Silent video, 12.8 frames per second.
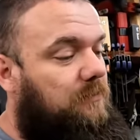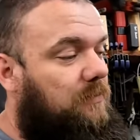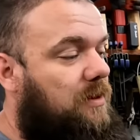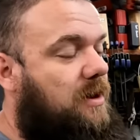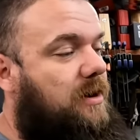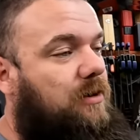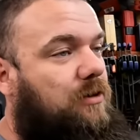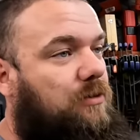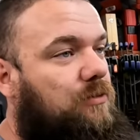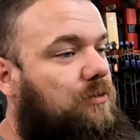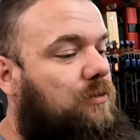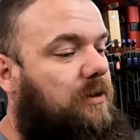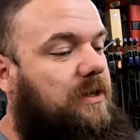not
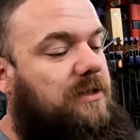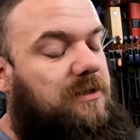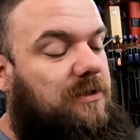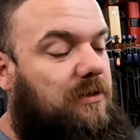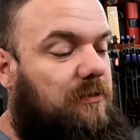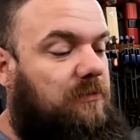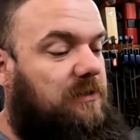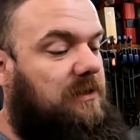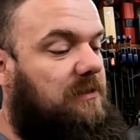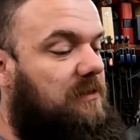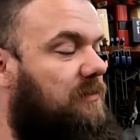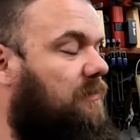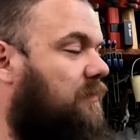go crazy
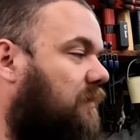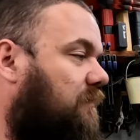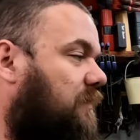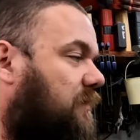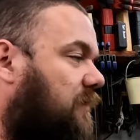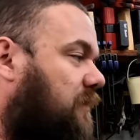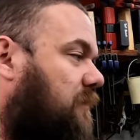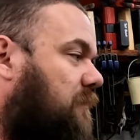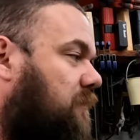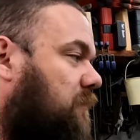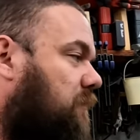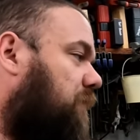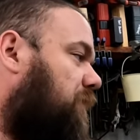OCD on everything,
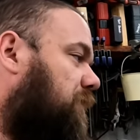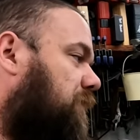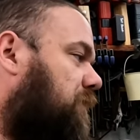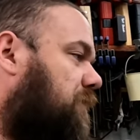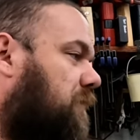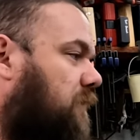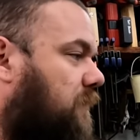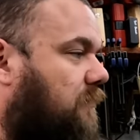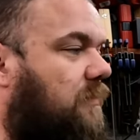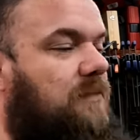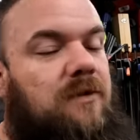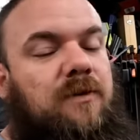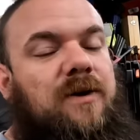
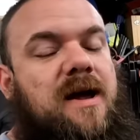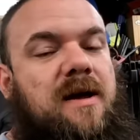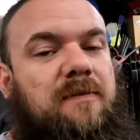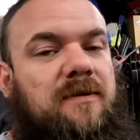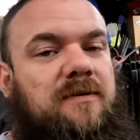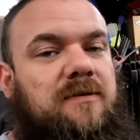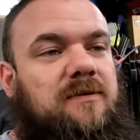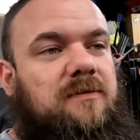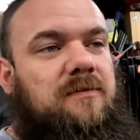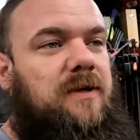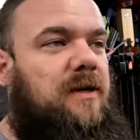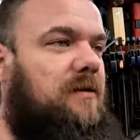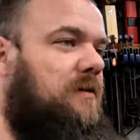even though it happens.
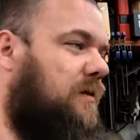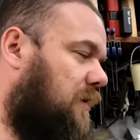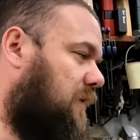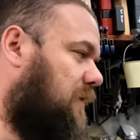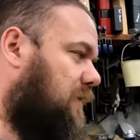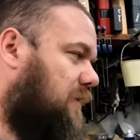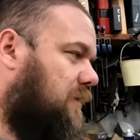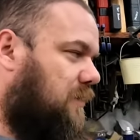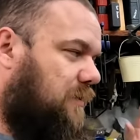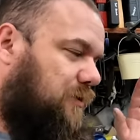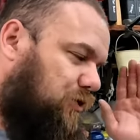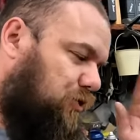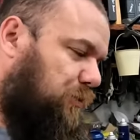We get
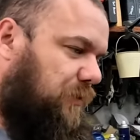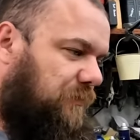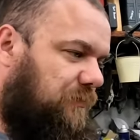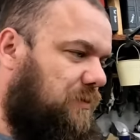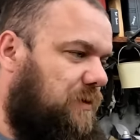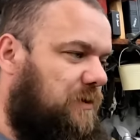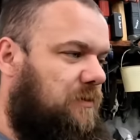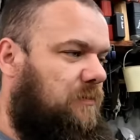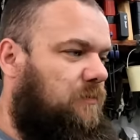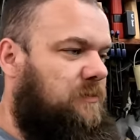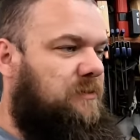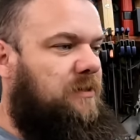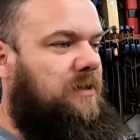super focused on one